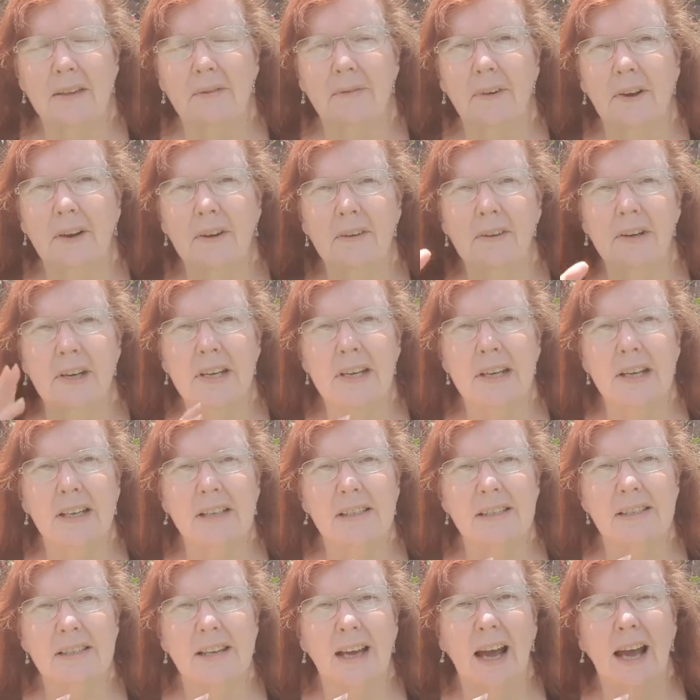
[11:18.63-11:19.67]
The very
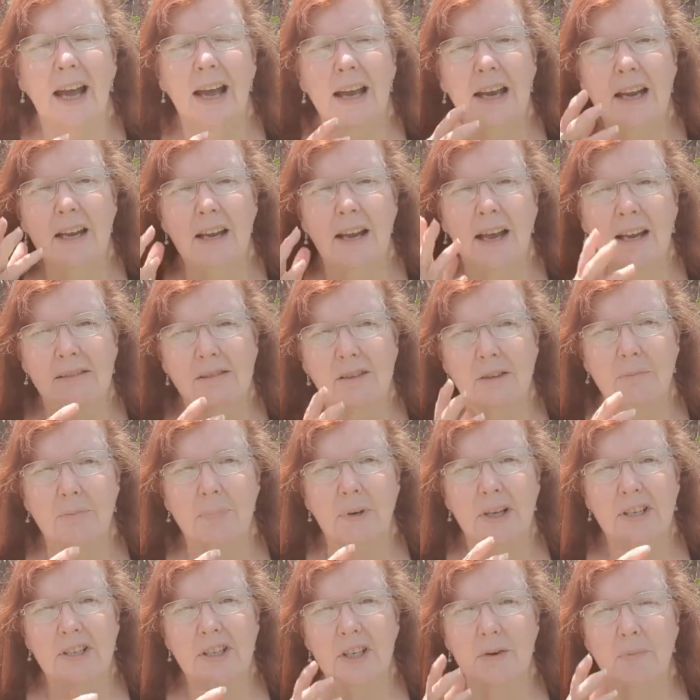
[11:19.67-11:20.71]
next day, as I'm
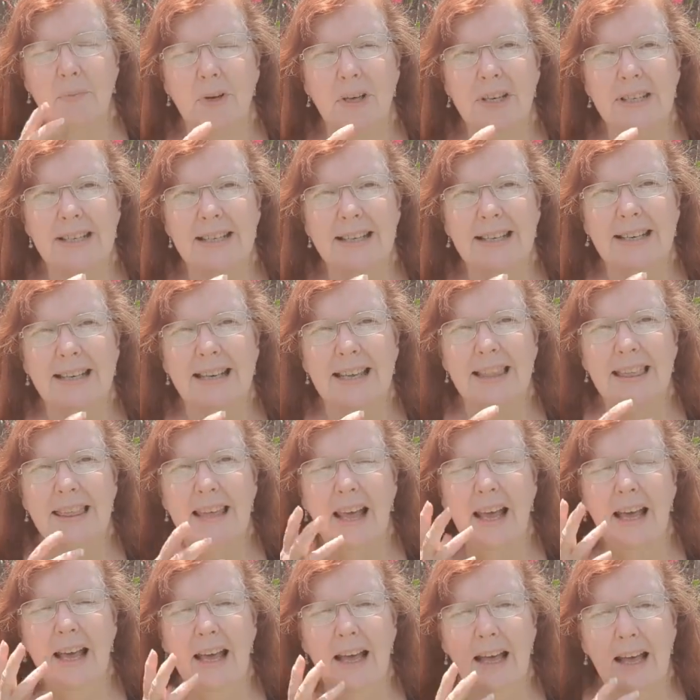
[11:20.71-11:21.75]
brushing my teeth,
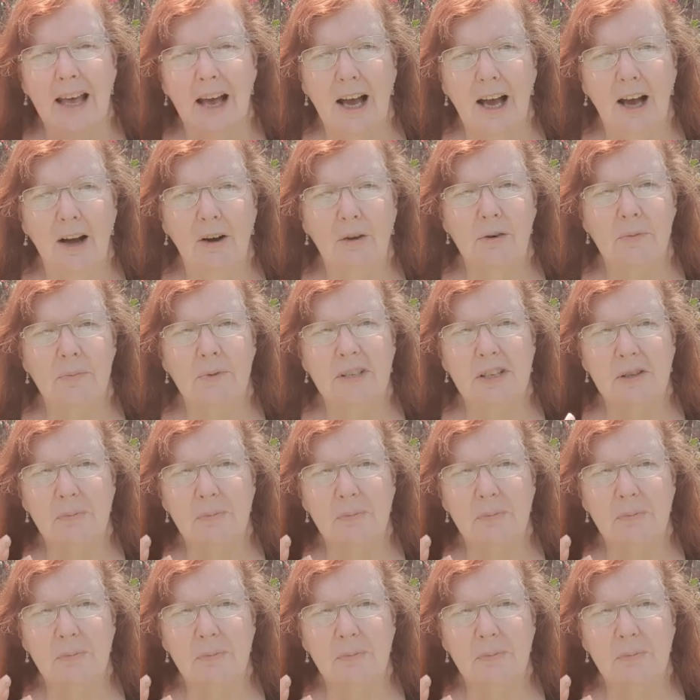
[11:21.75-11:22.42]
I would be